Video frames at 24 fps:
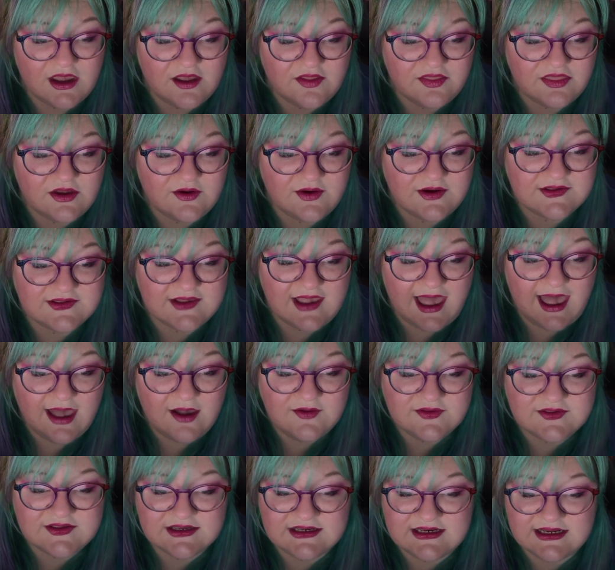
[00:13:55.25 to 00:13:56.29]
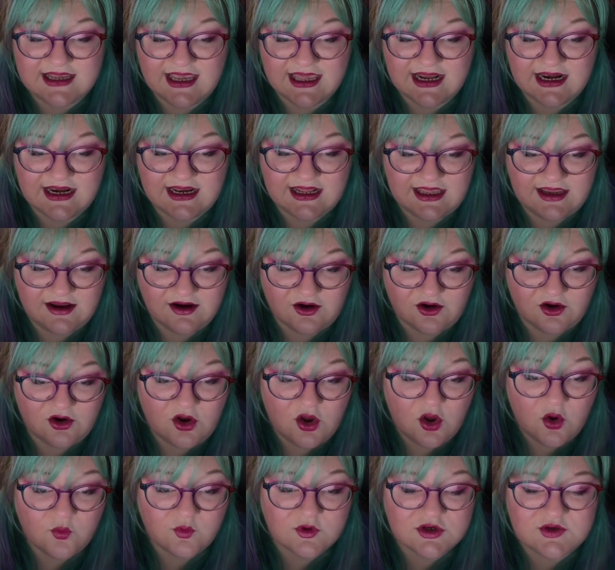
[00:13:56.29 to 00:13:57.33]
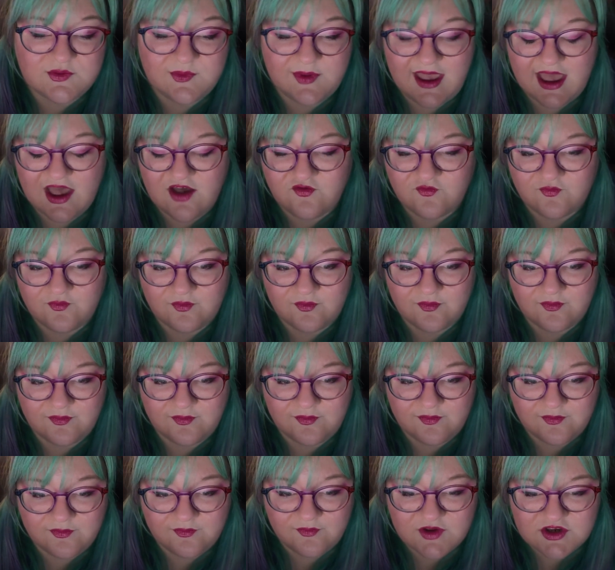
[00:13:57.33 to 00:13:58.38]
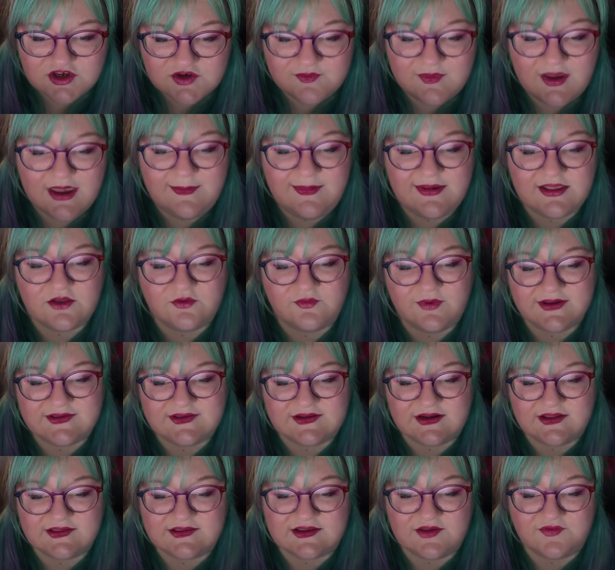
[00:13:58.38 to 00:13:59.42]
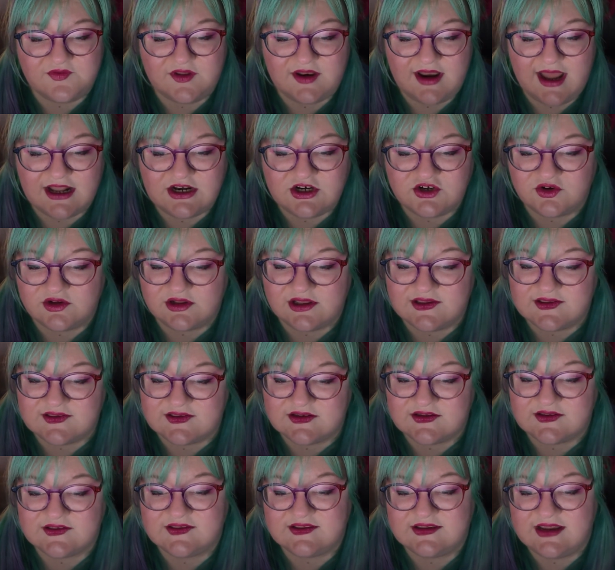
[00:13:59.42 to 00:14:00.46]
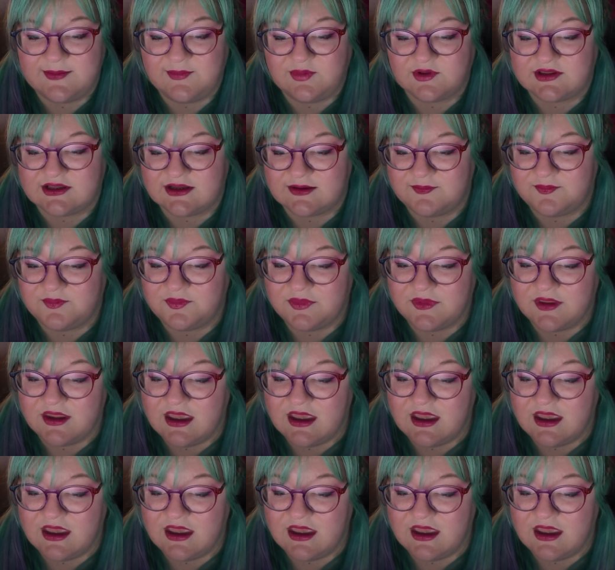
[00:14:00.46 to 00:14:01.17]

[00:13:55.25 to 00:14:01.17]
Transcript: There is a house indicated here, which may be the residence of the naturalist, Stapleton.